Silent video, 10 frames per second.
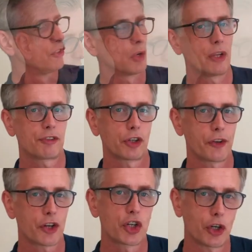So let's look at
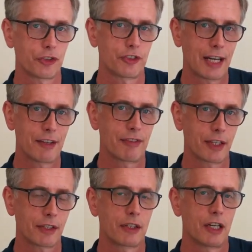the cost
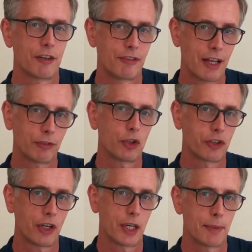saving of level
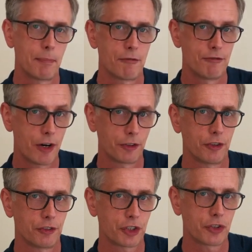term versus
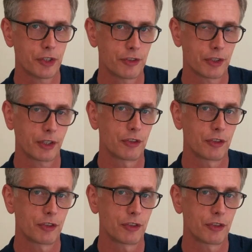decreasing,